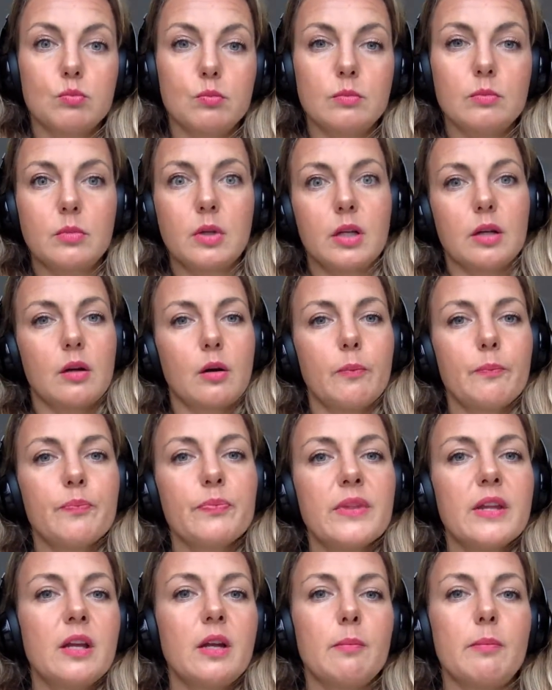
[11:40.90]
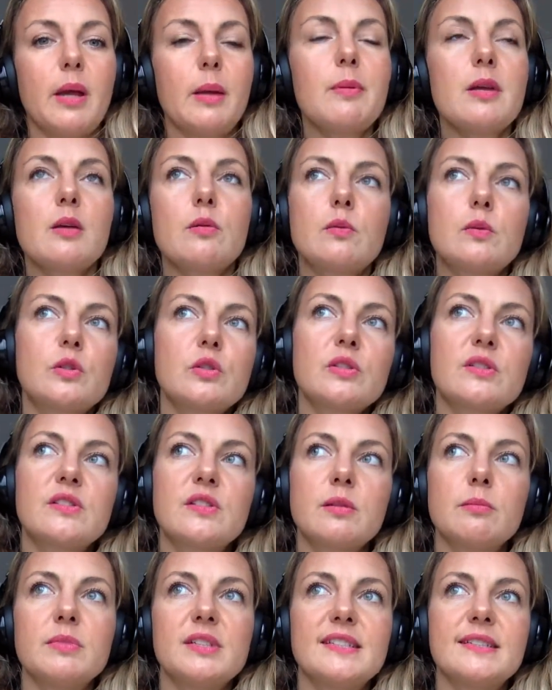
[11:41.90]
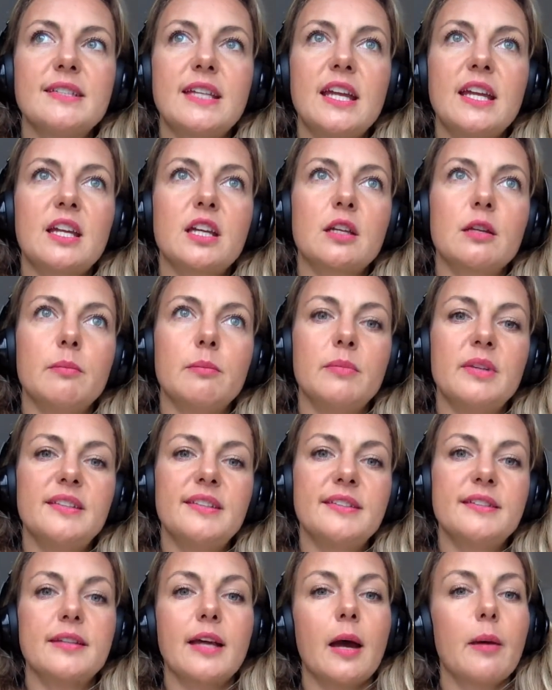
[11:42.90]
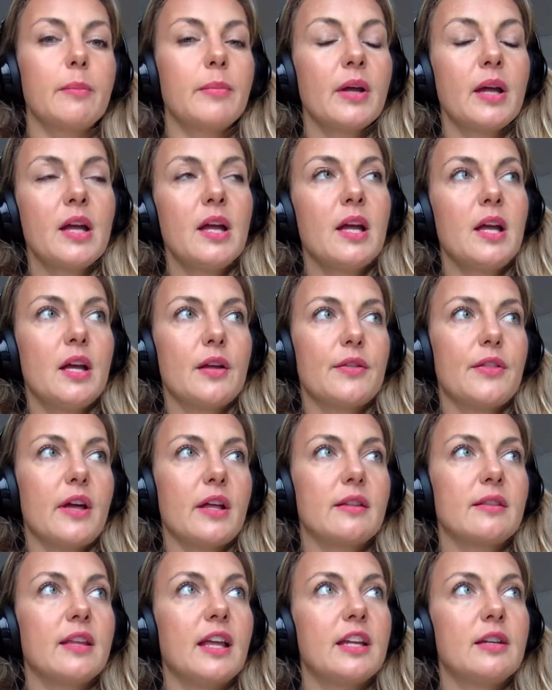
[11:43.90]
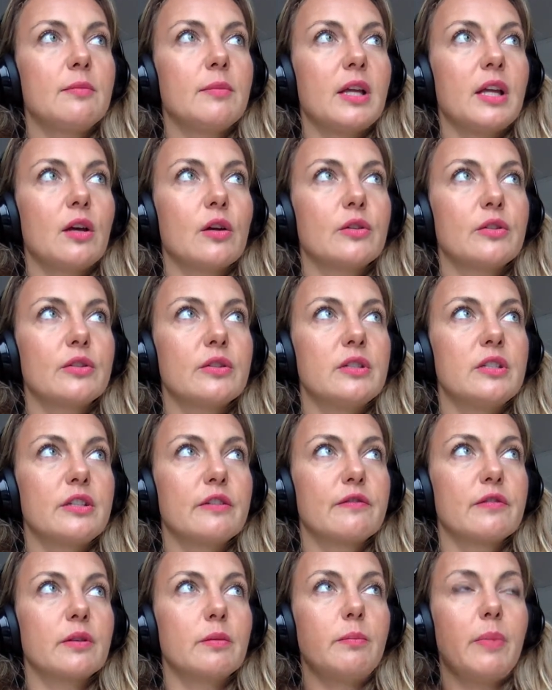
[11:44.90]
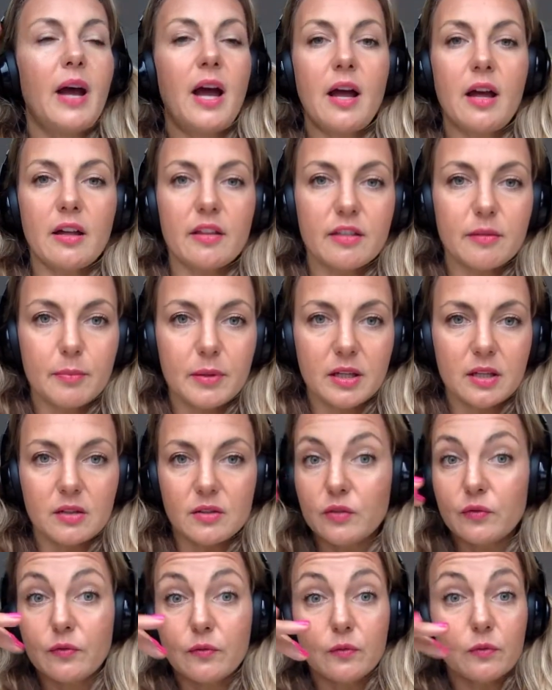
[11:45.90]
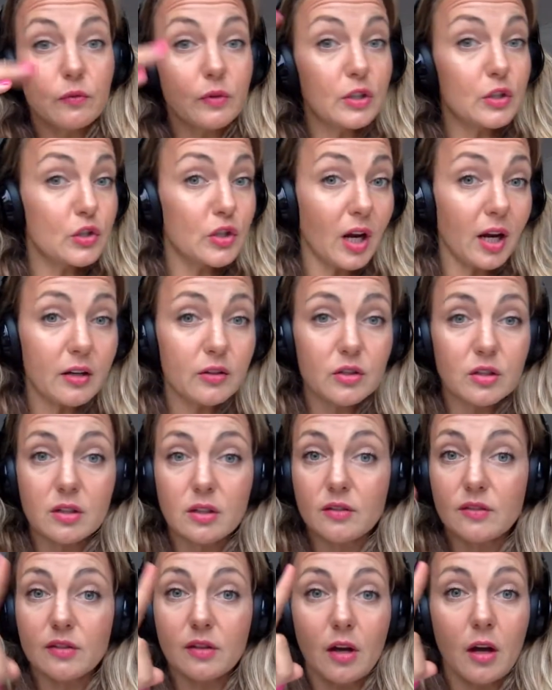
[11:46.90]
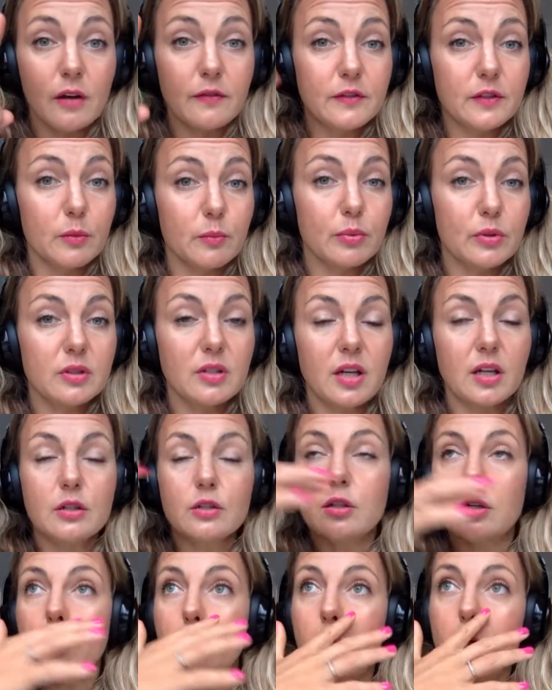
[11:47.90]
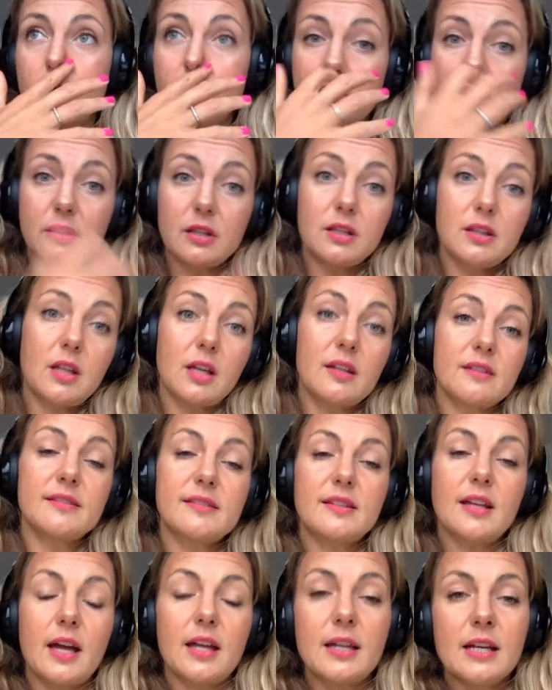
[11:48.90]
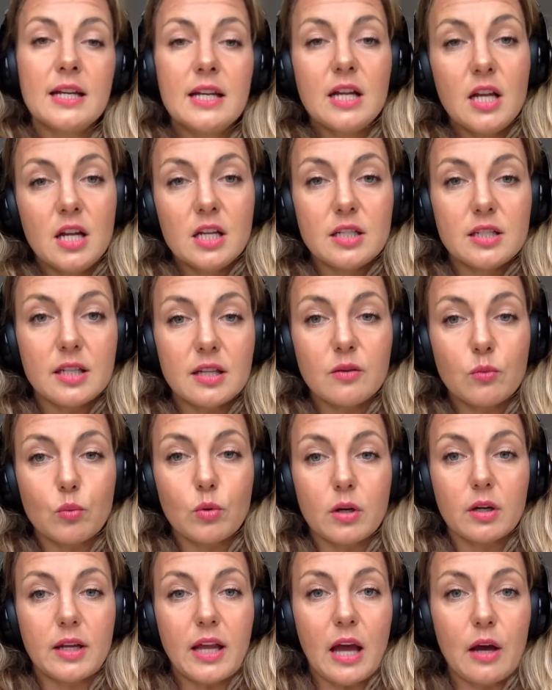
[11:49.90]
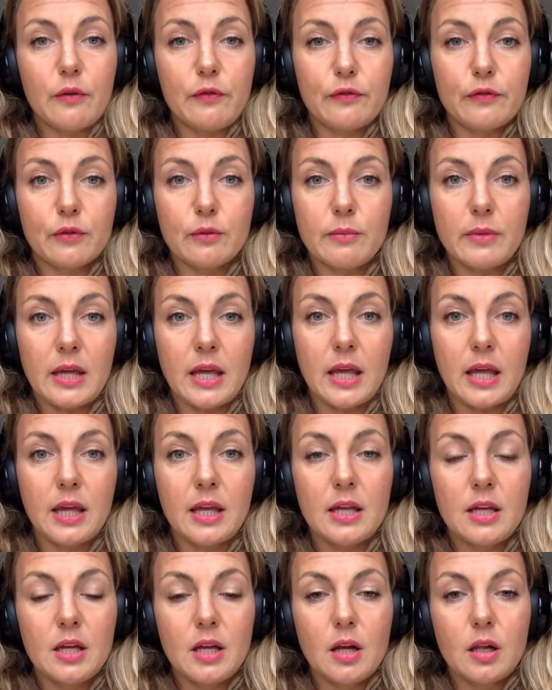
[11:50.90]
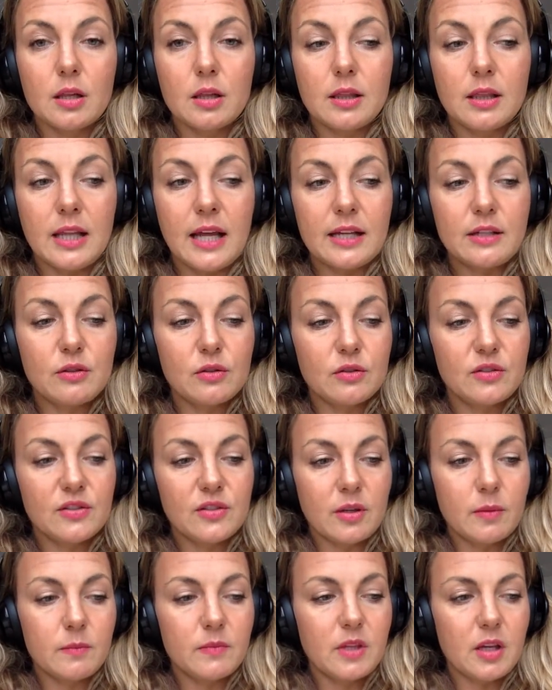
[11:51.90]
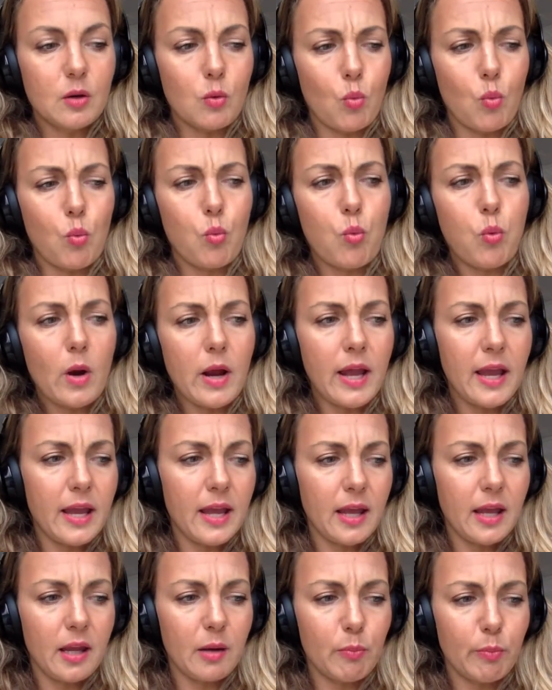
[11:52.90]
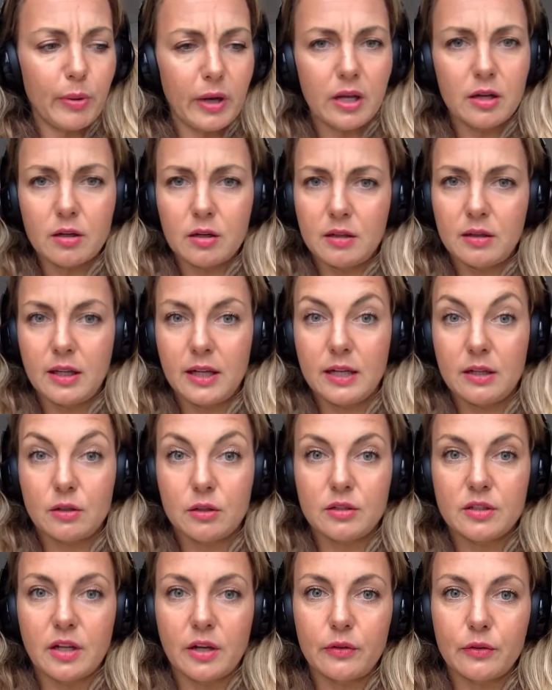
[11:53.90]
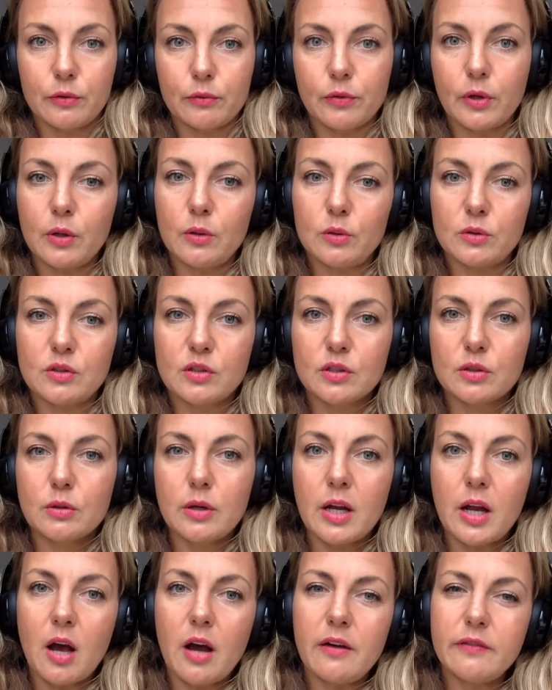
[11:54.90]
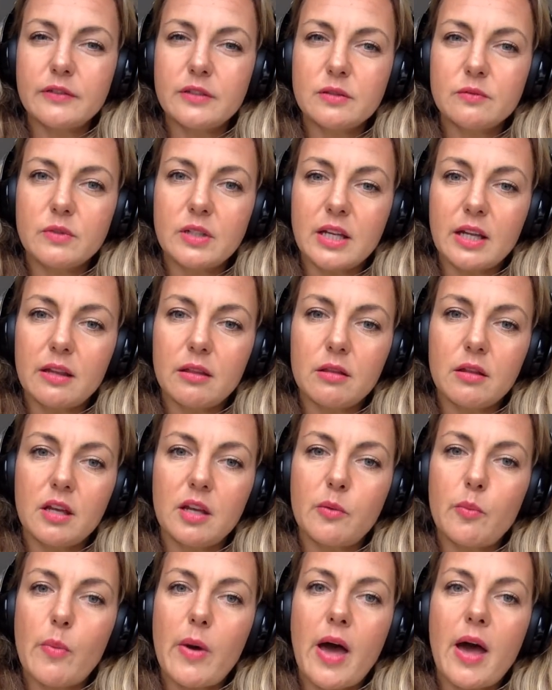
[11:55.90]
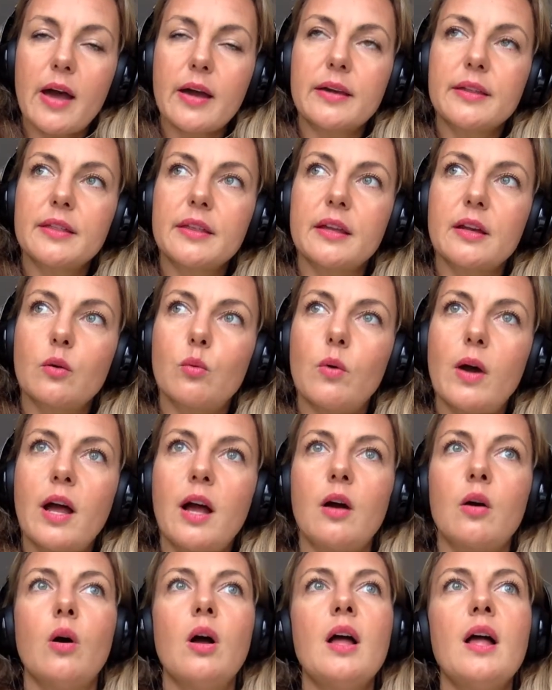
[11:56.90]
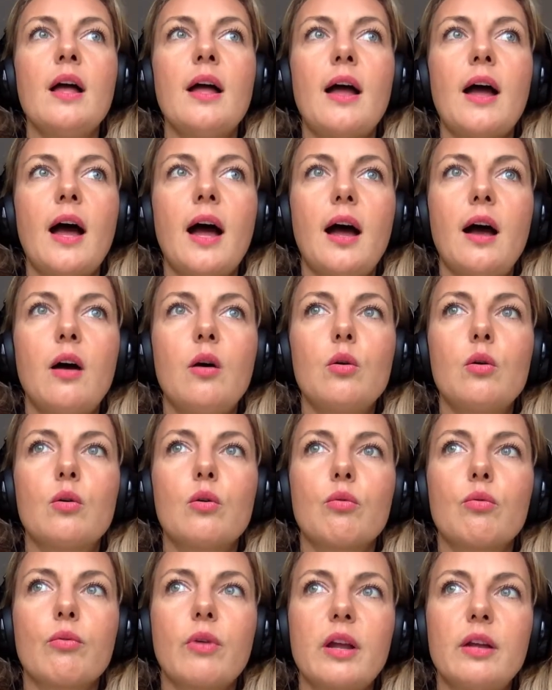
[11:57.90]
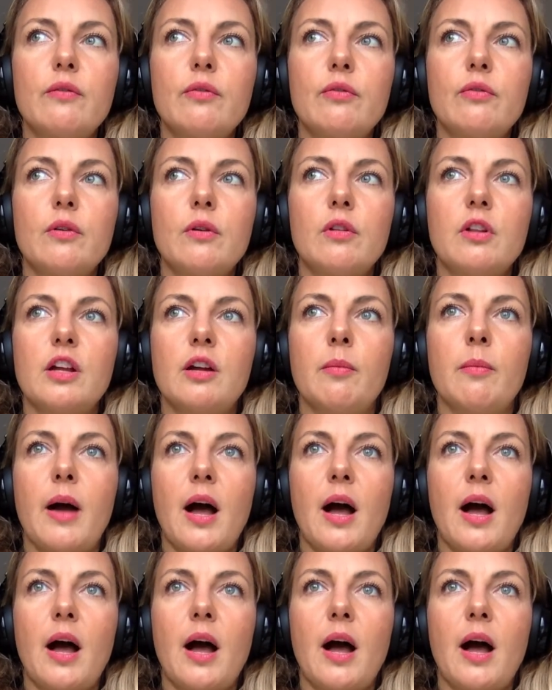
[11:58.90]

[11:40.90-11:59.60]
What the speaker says: maybe it was just a mistake and a misstep that led me onto a different path, because rejection is often protection. And most of the things that didn't work out for me led to something way better later down the road. So I often, when I think back, think, wow, how grateful am